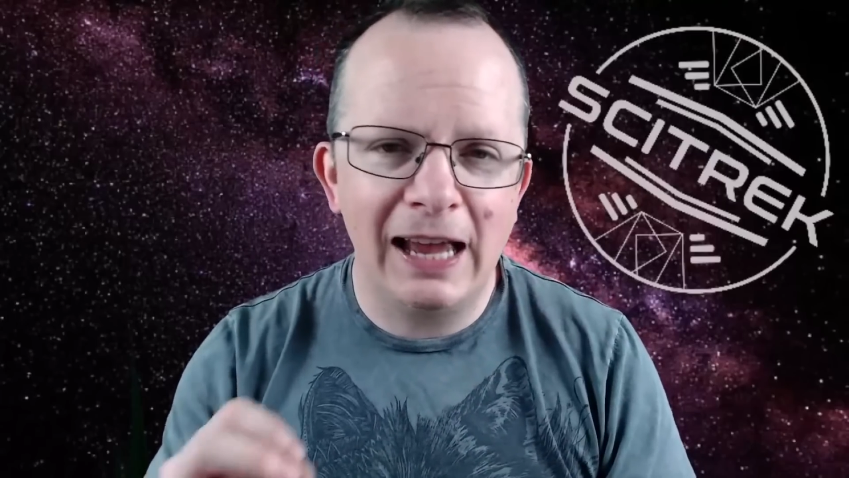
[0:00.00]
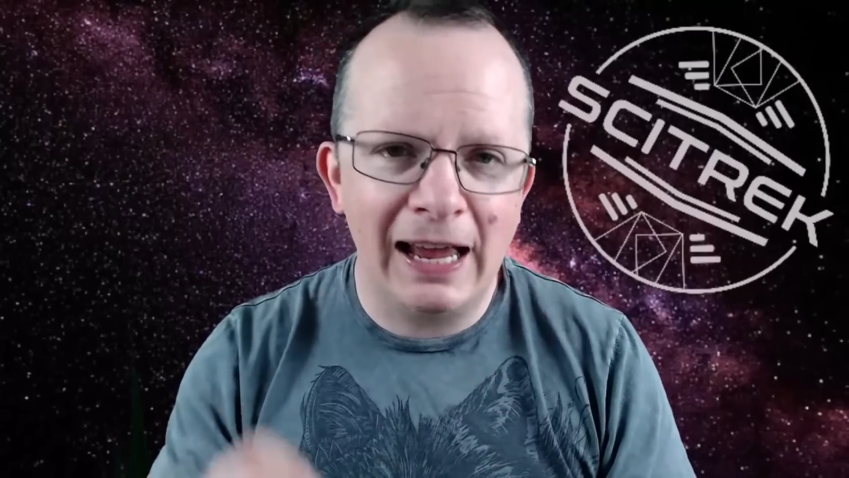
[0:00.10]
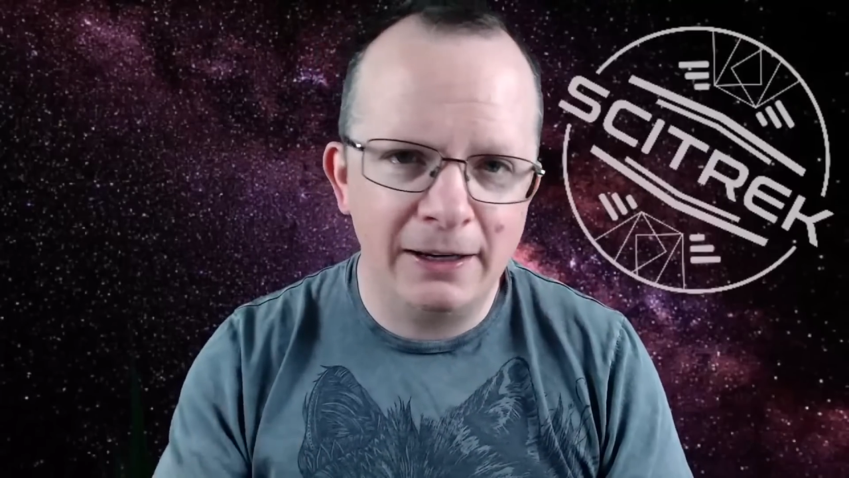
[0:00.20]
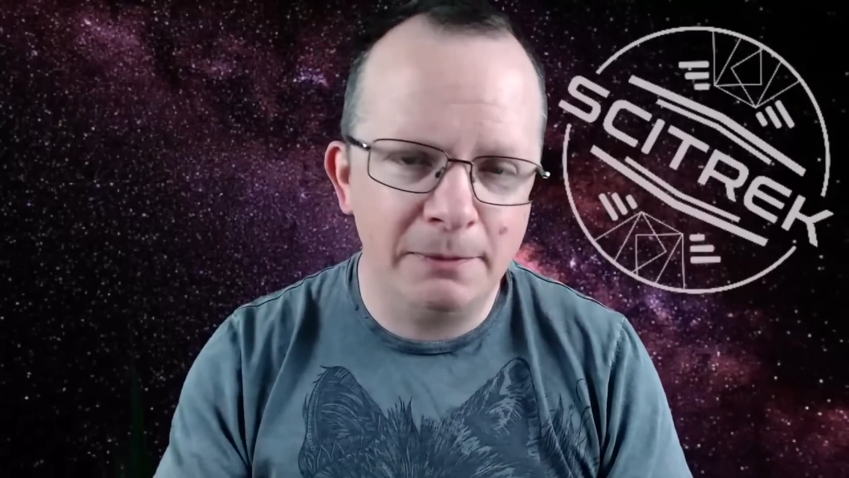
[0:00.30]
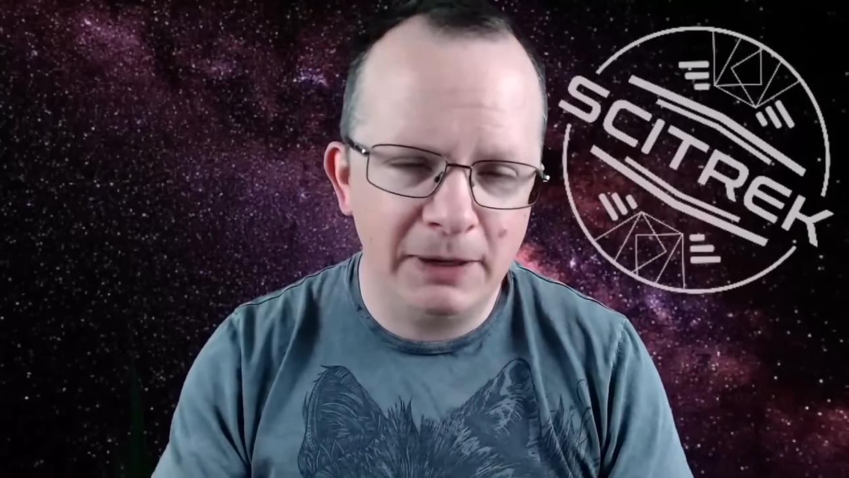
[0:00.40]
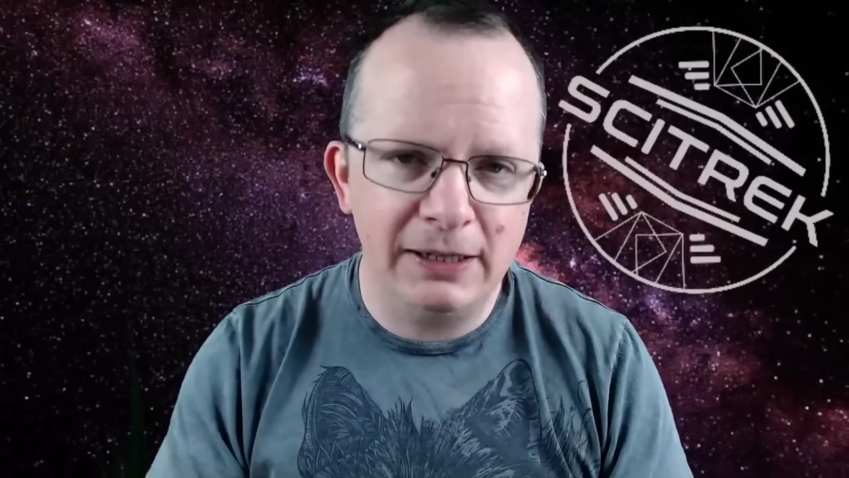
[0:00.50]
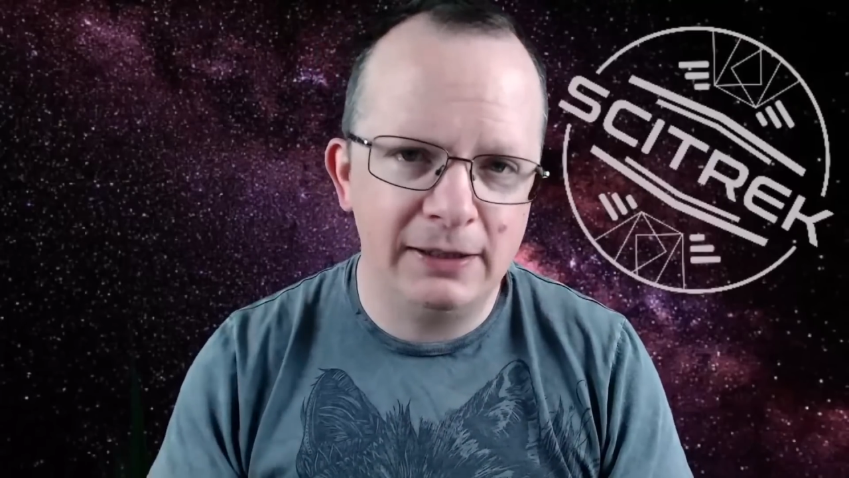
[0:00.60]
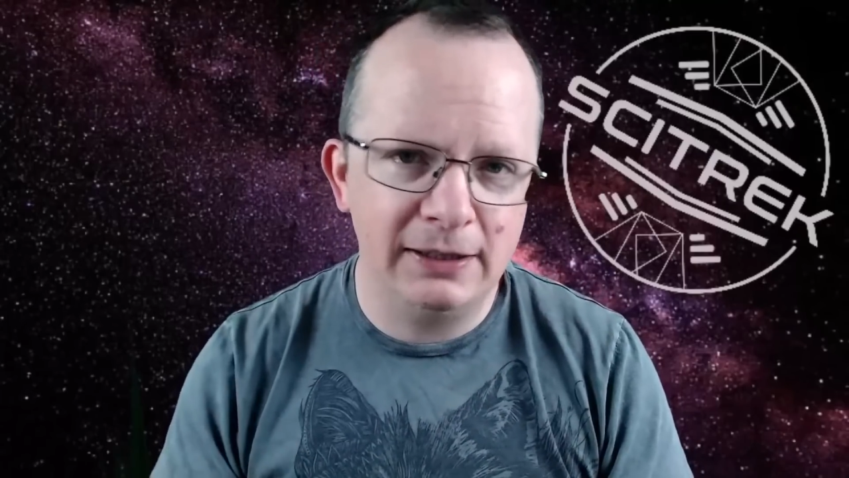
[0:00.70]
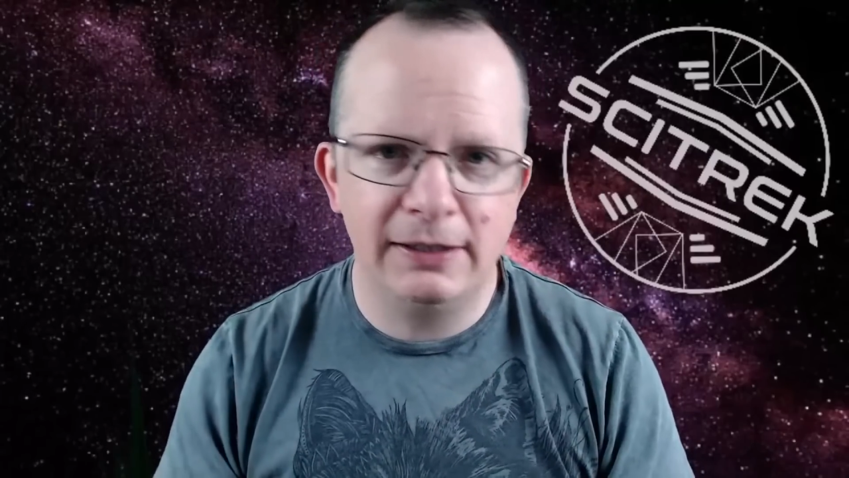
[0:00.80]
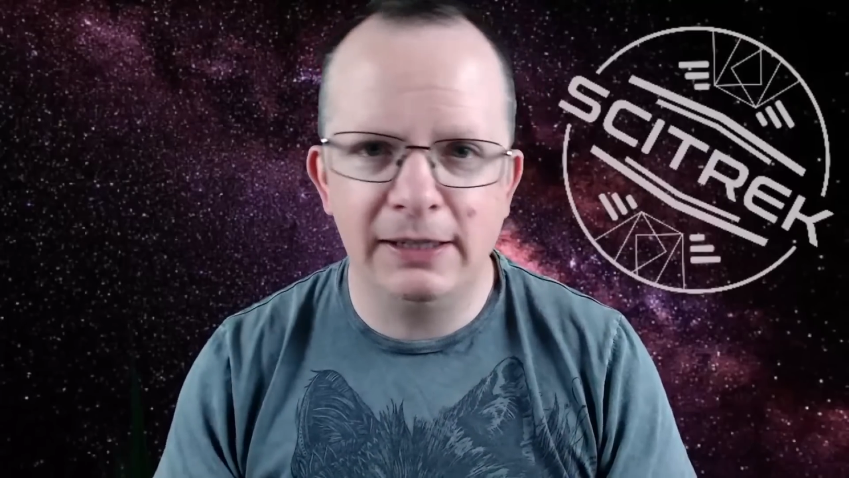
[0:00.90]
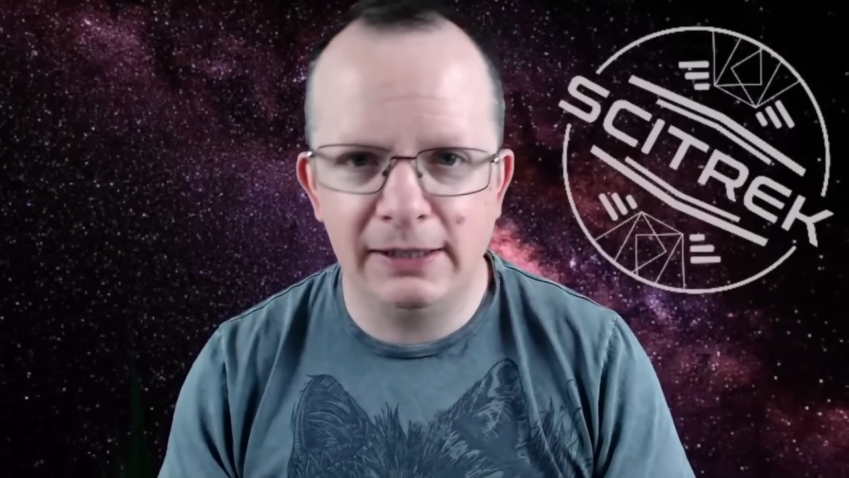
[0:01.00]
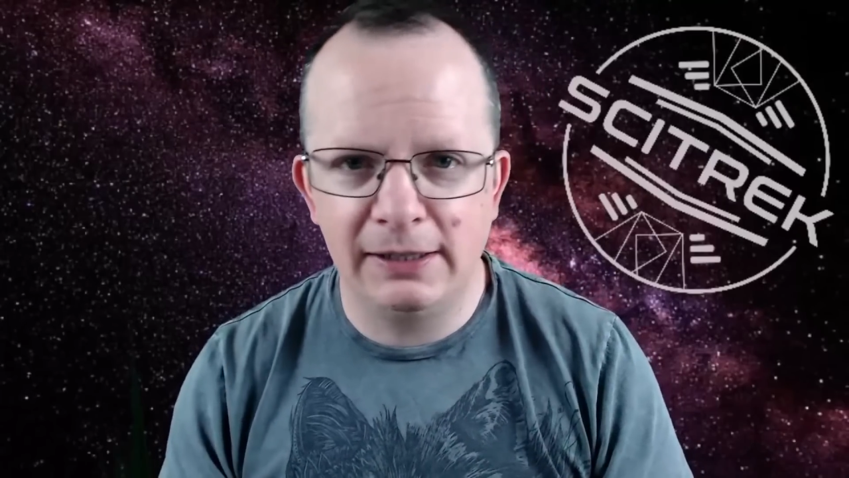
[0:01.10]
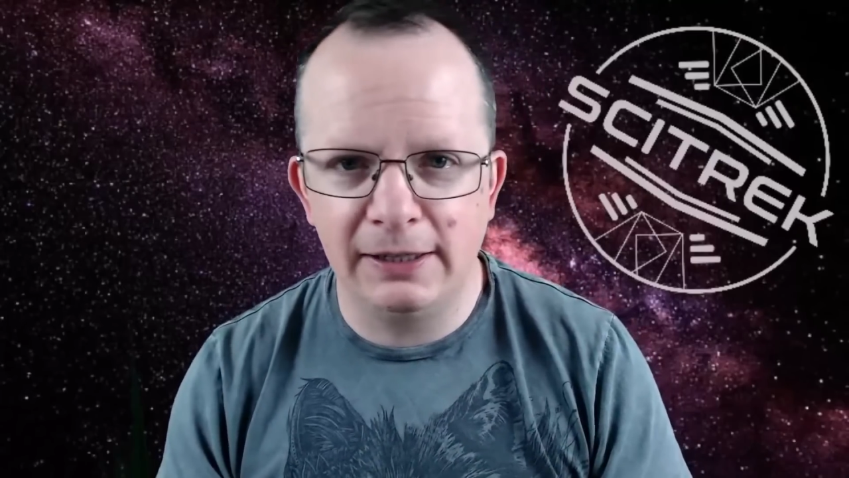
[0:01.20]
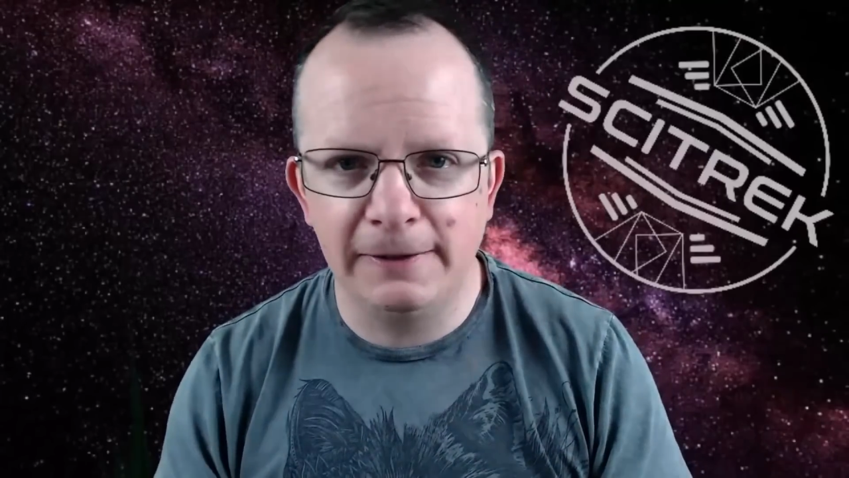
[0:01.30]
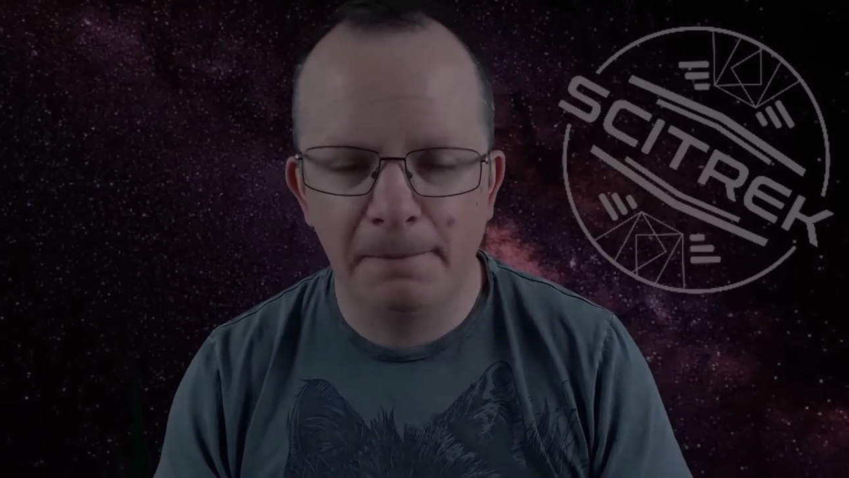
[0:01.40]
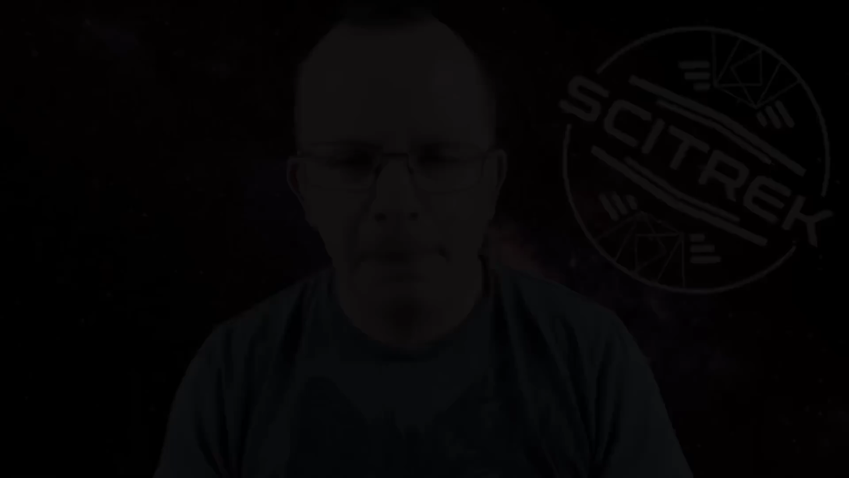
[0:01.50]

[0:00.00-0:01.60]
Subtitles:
animated DC.